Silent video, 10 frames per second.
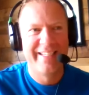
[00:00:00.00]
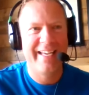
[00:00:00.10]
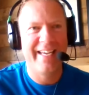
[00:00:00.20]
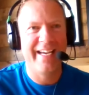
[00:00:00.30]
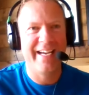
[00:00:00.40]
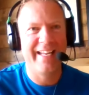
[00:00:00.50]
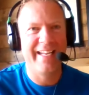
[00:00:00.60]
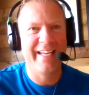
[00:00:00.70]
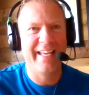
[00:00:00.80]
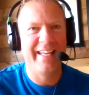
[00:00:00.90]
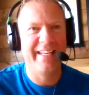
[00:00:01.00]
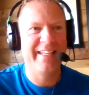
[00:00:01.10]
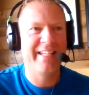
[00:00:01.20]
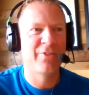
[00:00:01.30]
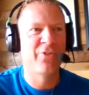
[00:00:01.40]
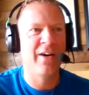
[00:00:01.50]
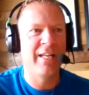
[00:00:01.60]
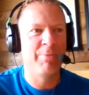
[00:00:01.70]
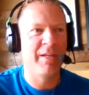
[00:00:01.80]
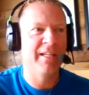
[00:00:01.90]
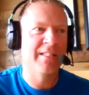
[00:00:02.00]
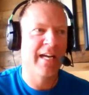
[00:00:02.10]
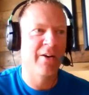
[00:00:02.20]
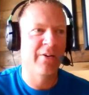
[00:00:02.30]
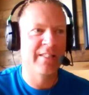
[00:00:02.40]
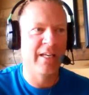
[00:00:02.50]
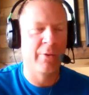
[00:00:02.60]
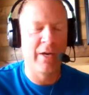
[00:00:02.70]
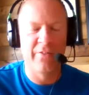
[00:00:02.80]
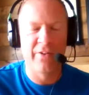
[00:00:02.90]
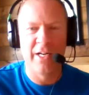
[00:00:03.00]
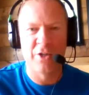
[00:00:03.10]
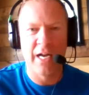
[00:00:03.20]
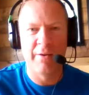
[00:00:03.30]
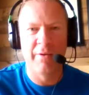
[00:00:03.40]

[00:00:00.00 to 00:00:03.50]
And it's funny because now it's like whenever I dry